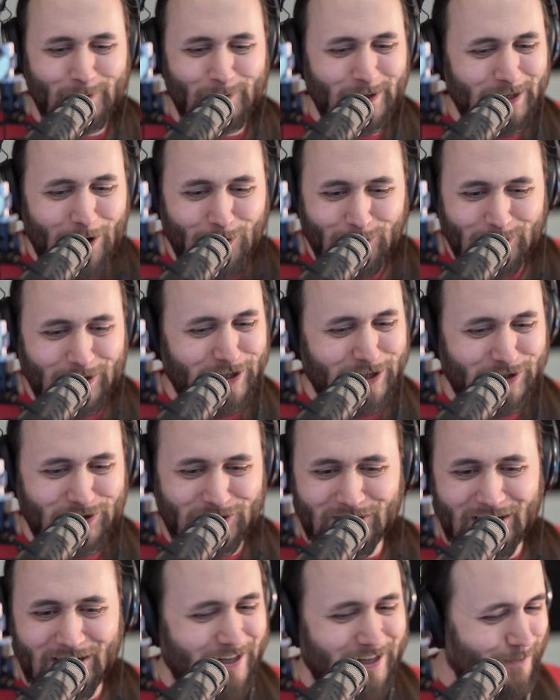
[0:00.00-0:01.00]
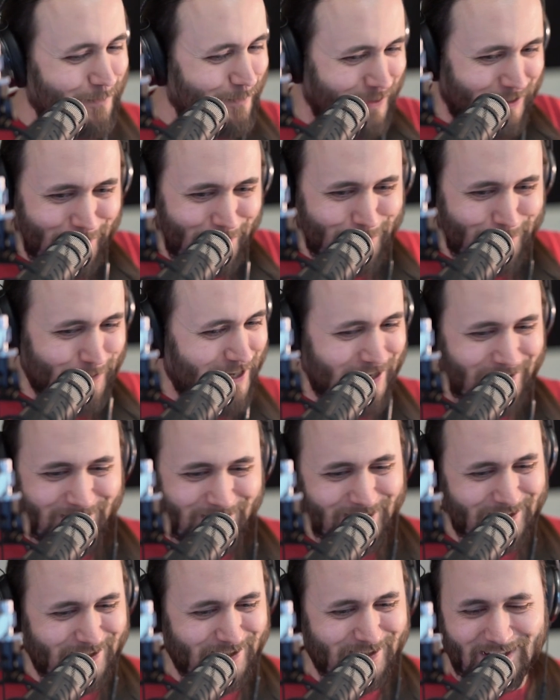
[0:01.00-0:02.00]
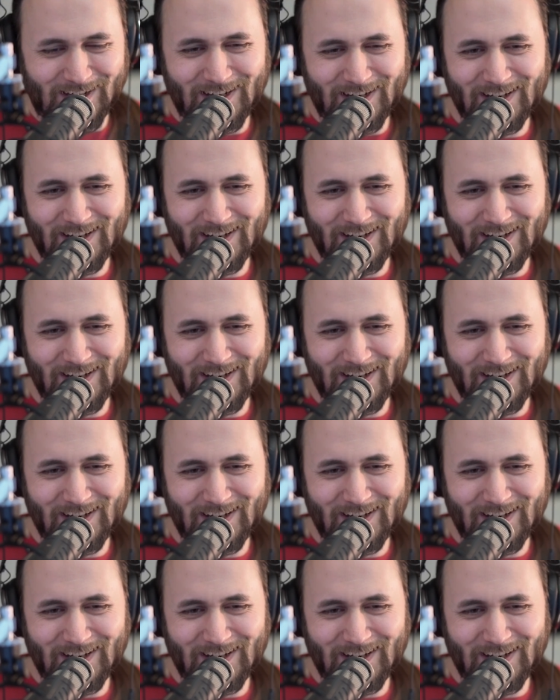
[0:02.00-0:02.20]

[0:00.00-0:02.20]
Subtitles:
we don't touch that, we leave it as is.